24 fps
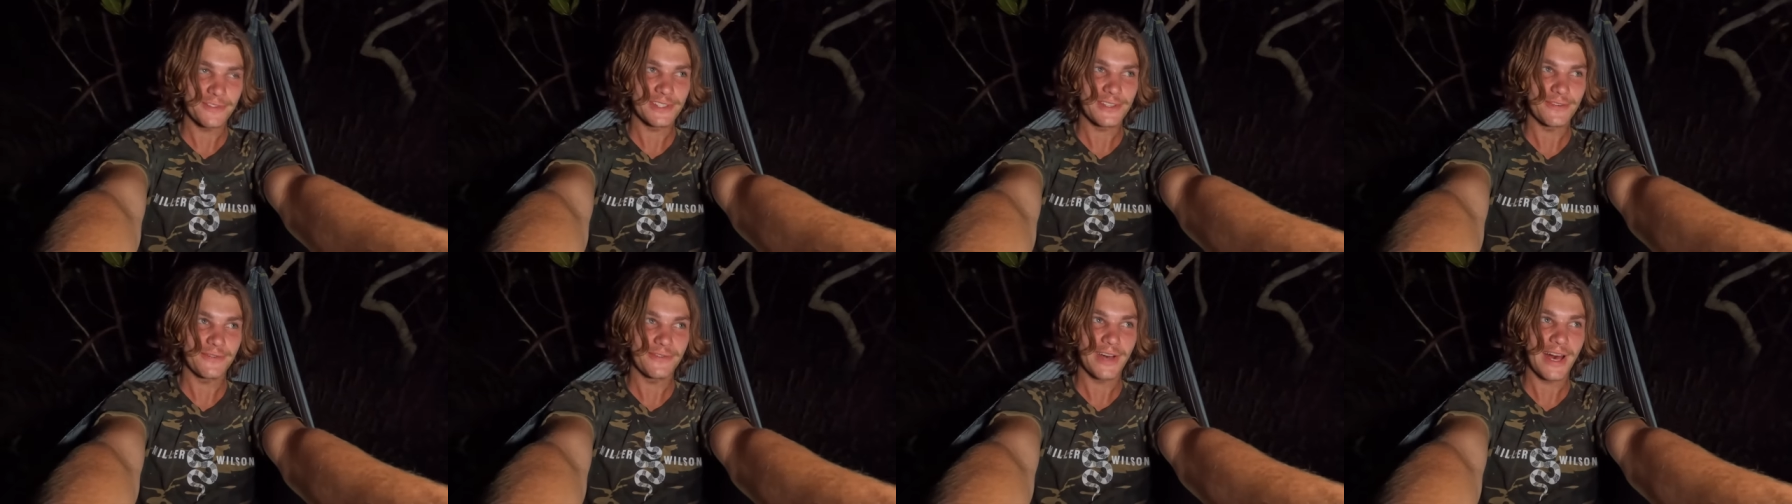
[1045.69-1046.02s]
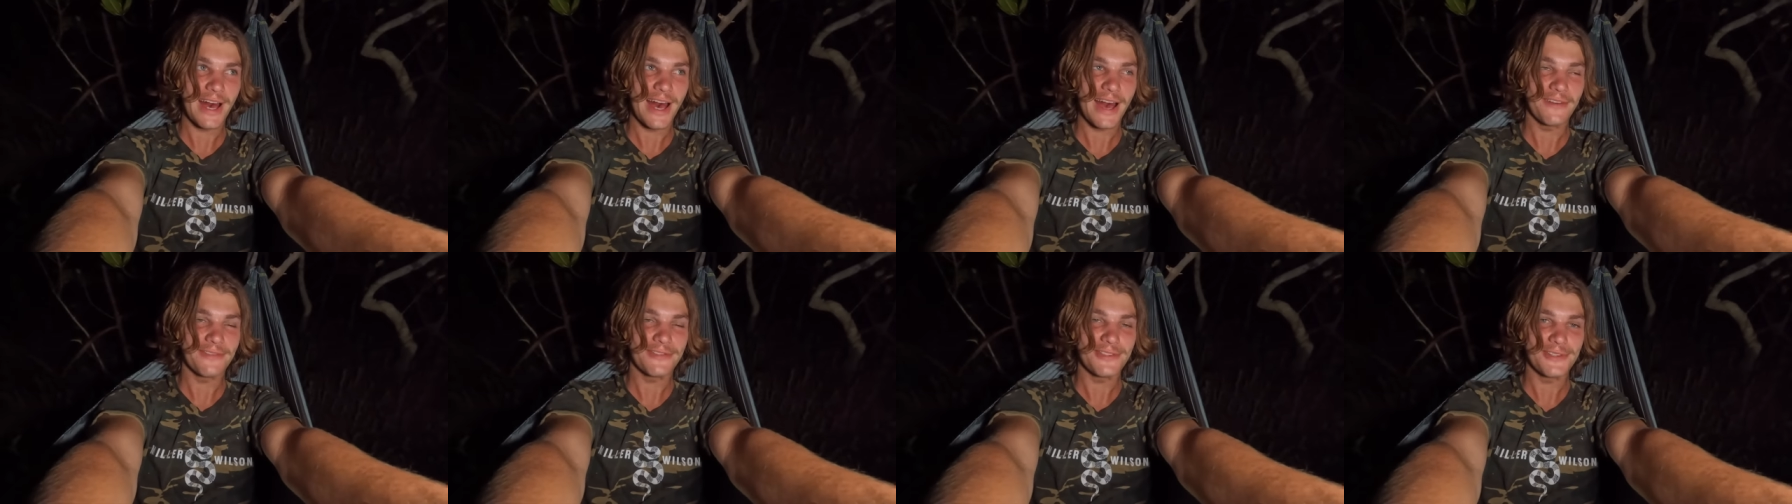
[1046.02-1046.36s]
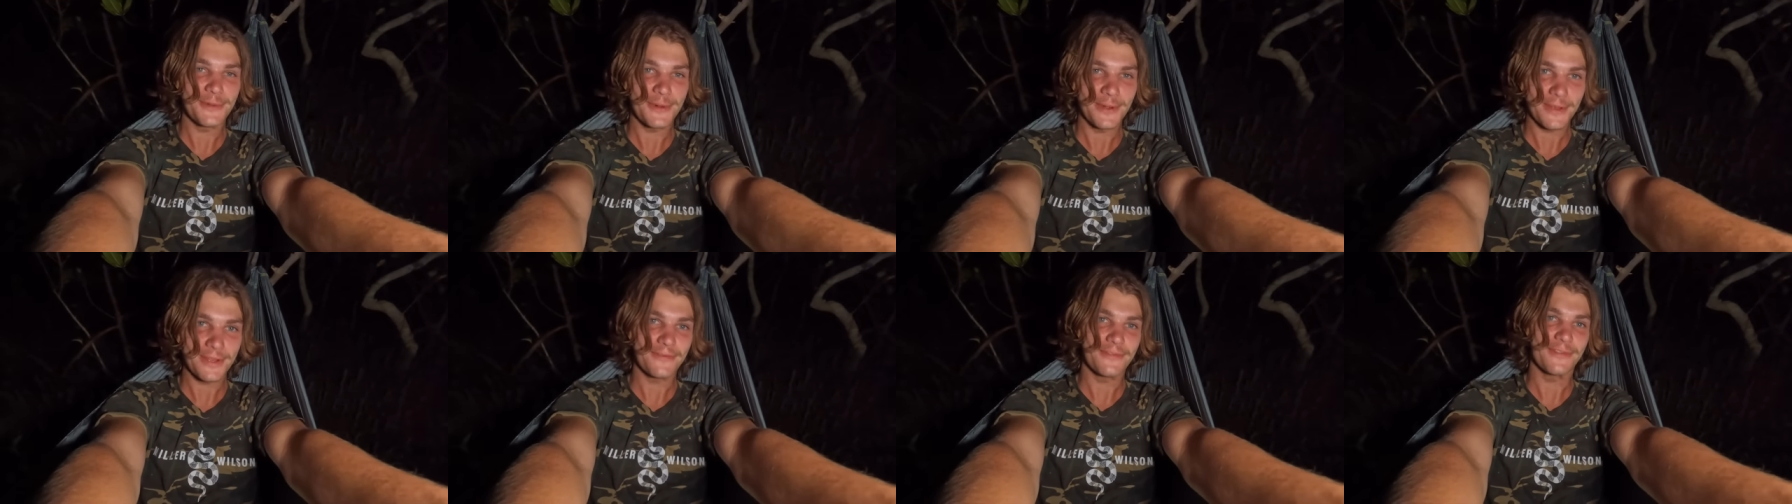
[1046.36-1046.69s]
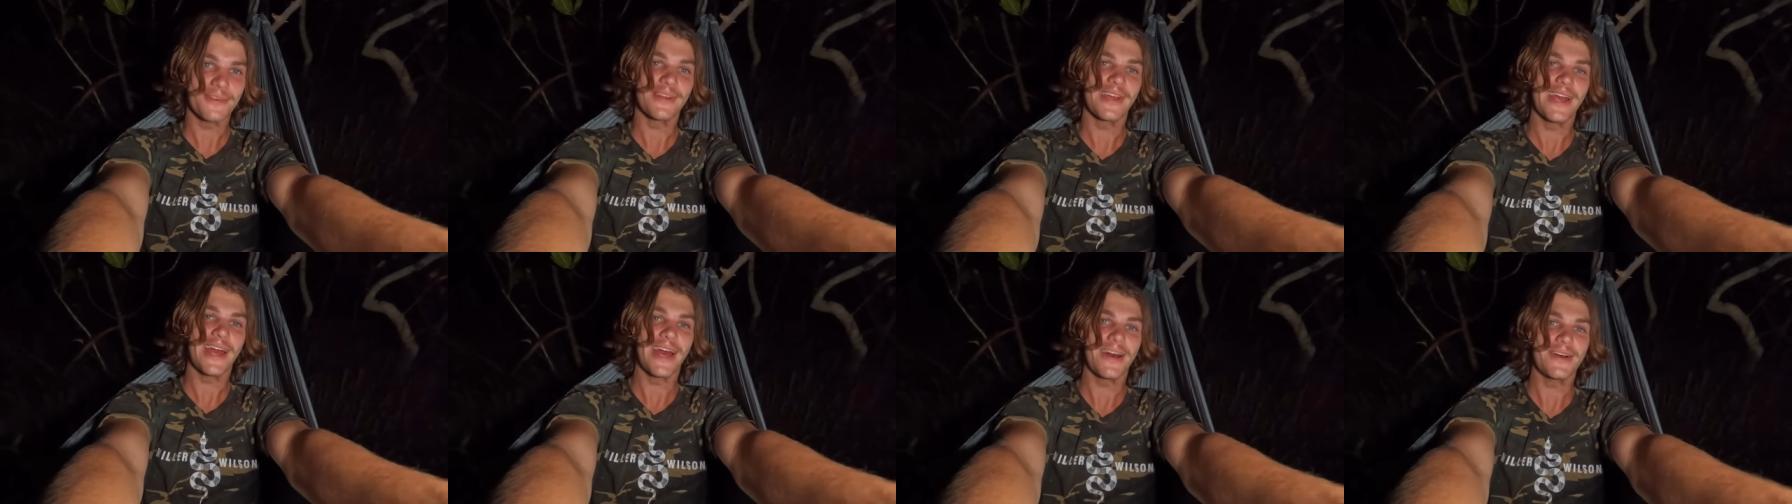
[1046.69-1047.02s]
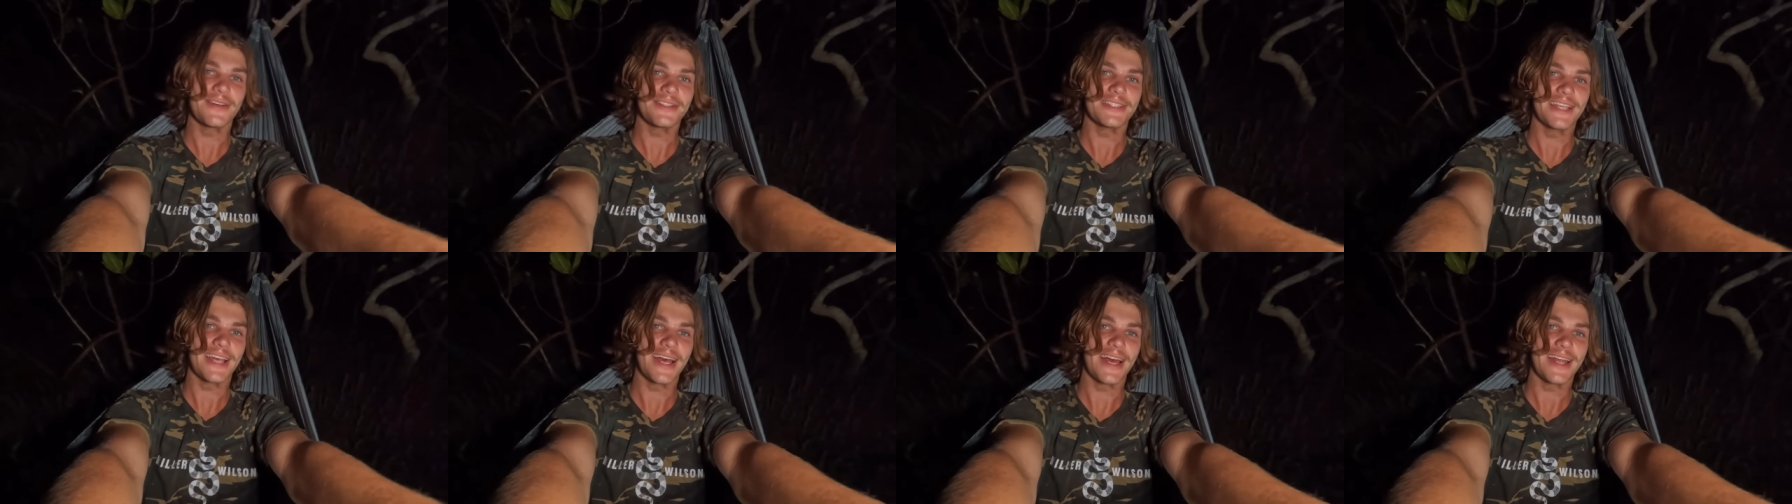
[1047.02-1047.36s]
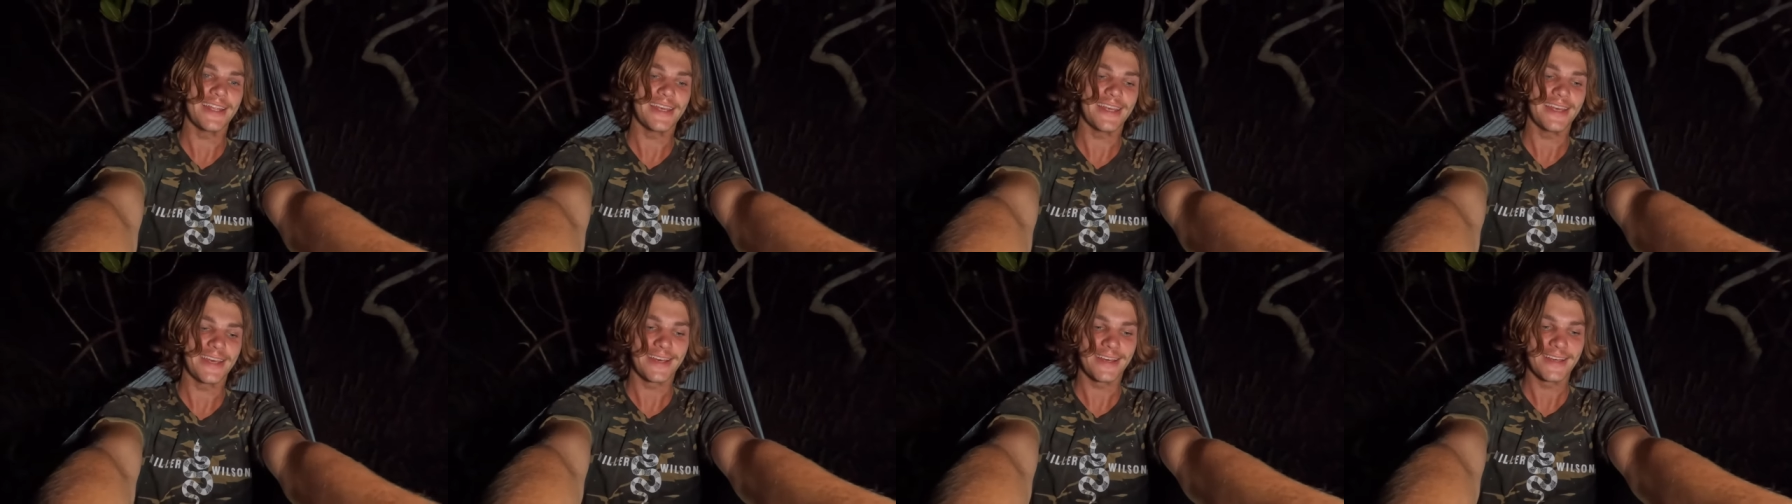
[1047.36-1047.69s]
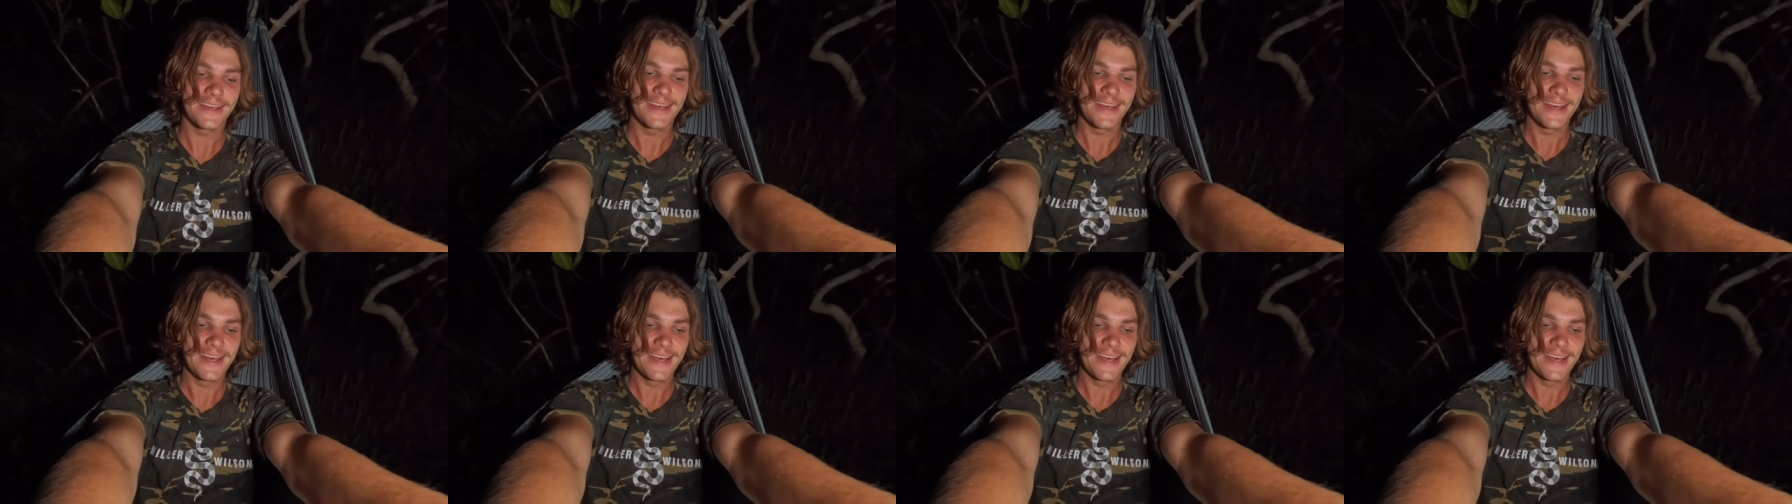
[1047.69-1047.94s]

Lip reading: survived 24 hours out here.